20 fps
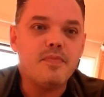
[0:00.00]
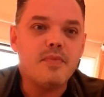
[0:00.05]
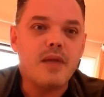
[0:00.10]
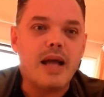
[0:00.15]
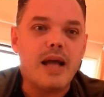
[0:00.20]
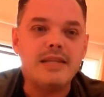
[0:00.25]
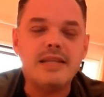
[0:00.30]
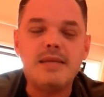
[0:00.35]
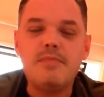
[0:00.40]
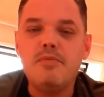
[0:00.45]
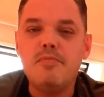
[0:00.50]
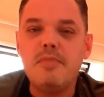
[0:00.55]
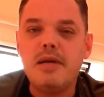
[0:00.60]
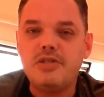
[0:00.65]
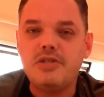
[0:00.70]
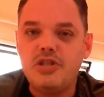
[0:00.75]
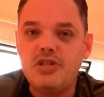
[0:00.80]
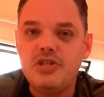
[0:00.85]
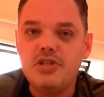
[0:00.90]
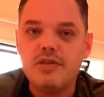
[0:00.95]
as I'm a
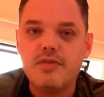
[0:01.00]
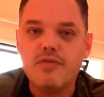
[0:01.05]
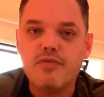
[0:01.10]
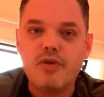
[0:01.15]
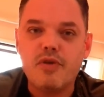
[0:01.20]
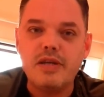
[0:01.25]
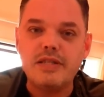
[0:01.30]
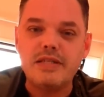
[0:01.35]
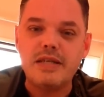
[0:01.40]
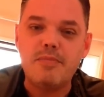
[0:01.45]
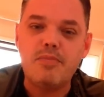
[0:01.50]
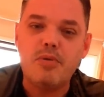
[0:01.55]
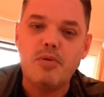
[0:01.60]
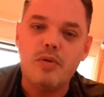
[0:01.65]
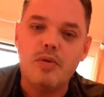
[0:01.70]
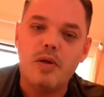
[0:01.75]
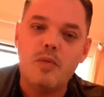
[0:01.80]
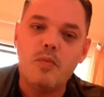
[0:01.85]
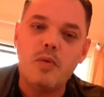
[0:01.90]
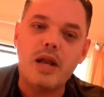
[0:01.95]
magician, for
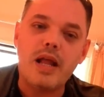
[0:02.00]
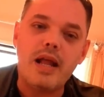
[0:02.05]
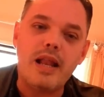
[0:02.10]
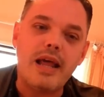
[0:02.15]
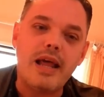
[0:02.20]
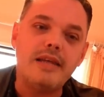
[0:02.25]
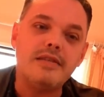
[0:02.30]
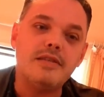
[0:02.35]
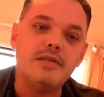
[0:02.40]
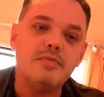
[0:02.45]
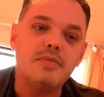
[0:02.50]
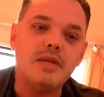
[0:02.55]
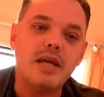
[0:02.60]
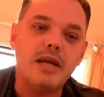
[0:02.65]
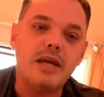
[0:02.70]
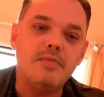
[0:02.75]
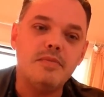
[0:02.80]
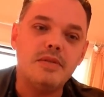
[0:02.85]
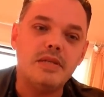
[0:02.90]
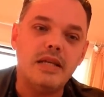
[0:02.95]
example, what I like
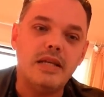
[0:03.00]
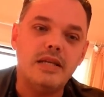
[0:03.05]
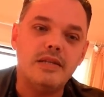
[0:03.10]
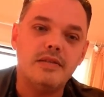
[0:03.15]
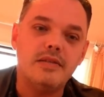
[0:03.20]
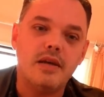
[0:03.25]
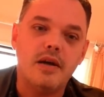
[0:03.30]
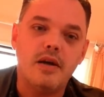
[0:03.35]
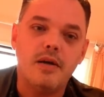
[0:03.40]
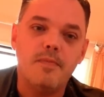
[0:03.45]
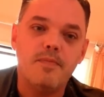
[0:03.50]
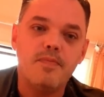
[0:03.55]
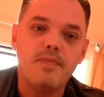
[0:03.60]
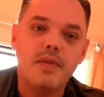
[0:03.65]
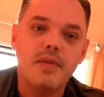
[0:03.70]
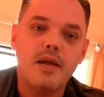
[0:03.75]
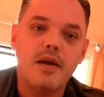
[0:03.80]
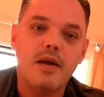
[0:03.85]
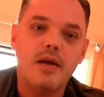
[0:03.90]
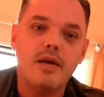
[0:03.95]
sometimes is
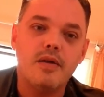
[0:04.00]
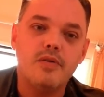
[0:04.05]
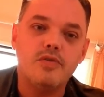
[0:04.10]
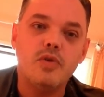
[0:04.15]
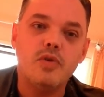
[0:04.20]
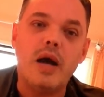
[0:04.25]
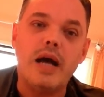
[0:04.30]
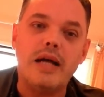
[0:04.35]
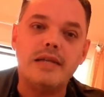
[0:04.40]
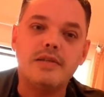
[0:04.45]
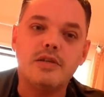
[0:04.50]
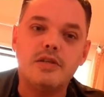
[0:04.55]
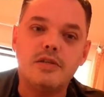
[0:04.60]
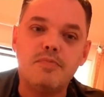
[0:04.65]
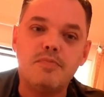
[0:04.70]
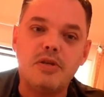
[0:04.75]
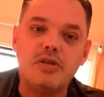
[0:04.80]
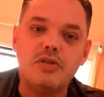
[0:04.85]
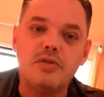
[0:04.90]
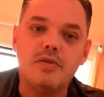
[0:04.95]
to ask a
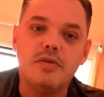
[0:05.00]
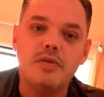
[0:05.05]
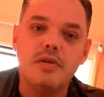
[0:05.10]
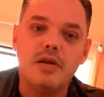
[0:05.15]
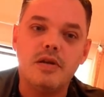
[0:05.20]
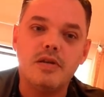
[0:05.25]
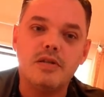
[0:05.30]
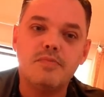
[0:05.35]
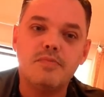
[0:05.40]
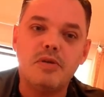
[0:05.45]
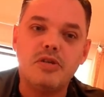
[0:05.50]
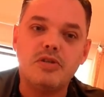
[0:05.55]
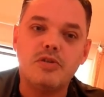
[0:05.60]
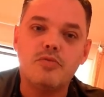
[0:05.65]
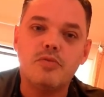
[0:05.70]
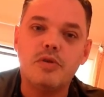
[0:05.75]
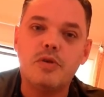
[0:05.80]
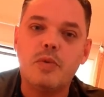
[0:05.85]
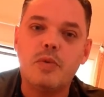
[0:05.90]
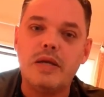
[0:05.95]

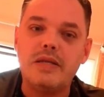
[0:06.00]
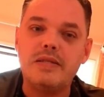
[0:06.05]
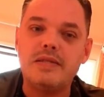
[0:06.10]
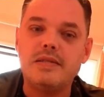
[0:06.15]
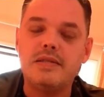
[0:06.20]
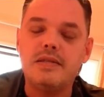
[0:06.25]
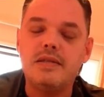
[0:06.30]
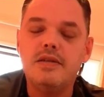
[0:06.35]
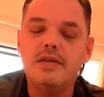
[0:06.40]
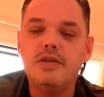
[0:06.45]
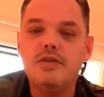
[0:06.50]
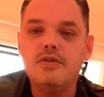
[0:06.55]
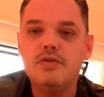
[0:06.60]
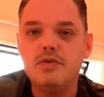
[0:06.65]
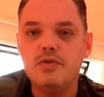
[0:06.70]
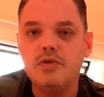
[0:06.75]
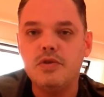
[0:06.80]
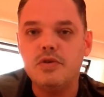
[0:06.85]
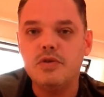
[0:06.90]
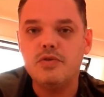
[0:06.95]
special request
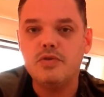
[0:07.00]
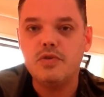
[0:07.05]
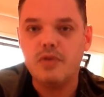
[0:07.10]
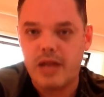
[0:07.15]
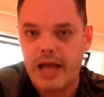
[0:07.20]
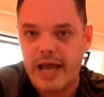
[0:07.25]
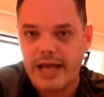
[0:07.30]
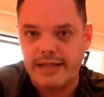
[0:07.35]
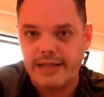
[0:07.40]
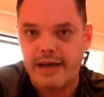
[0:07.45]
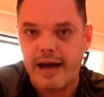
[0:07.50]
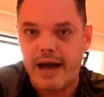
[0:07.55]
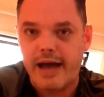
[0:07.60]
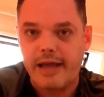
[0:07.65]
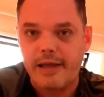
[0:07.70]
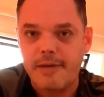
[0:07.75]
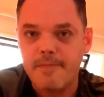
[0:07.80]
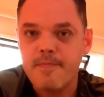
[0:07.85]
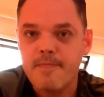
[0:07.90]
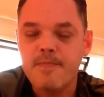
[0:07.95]
to the light
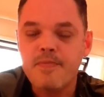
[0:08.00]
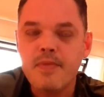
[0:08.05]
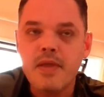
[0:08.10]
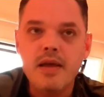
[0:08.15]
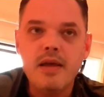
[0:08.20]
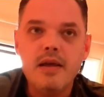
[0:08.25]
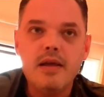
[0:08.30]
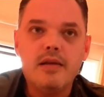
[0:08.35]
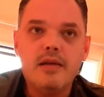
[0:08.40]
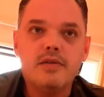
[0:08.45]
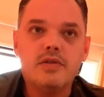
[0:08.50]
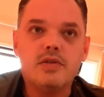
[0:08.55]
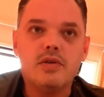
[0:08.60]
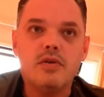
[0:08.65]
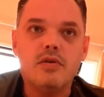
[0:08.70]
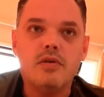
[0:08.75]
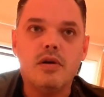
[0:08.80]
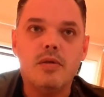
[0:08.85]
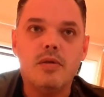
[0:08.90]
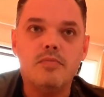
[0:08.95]
guy.
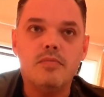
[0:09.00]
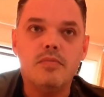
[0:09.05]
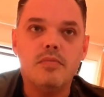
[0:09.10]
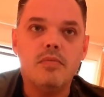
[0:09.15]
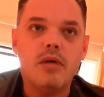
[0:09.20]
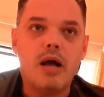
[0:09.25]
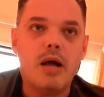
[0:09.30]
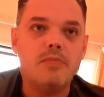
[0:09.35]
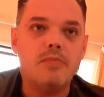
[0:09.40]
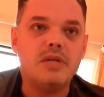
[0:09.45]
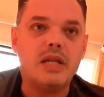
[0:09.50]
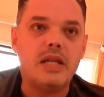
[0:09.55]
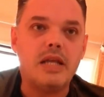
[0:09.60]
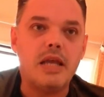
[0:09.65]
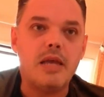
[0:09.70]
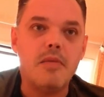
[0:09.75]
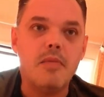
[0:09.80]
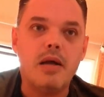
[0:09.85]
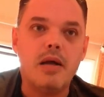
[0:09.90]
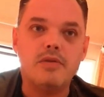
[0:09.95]
So I'm
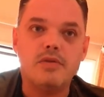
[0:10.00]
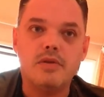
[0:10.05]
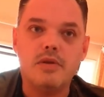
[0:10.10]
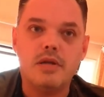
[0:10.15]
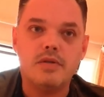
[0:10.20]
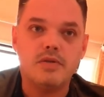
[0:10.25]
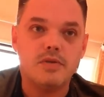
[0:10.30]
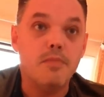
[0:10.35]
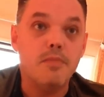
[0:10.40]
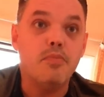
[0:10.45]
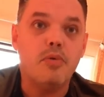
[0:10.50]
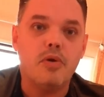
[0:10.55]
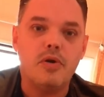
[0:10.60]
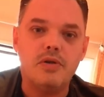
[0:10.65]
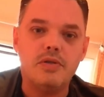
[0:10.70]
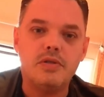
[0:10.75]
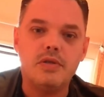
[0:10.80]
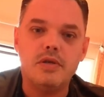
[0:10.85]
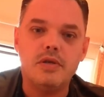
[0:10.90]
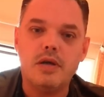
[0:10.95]
telling him at some
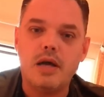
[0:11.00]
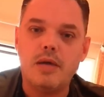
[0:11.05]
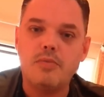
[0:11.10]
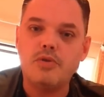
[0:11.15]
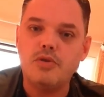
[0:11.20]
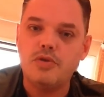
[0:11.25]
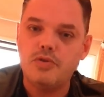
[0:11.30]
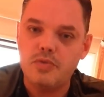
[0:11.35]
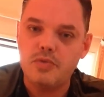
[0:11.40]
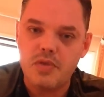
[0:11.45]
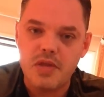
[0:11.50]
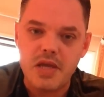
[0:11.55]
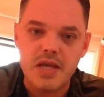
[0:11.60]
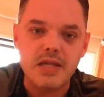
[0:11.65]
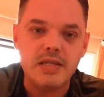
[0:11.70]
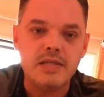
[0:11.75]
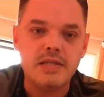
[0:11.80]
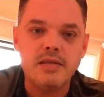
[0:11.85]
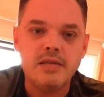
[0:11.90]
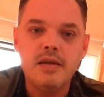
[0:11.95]
point I'm going to do
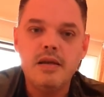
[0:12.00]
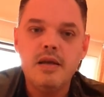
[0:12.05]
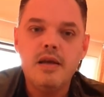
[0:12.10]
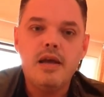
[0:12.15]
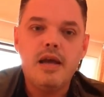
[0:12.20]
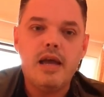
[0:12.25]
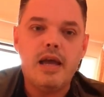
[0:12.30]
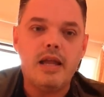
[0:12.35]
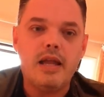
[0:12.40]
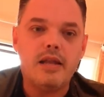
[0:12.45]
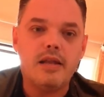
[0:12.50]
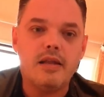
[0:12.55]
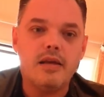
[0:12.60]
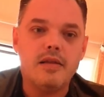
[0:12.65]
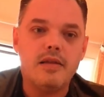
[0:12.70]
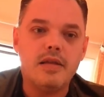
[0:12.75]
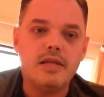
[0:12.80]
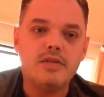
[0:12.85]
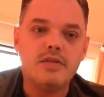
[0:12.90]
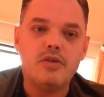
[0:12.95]
this, and
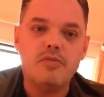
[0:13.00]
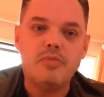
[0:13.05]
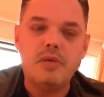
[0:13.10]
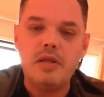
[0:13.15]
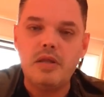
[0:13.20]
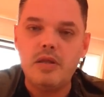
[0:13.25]
there's going to be an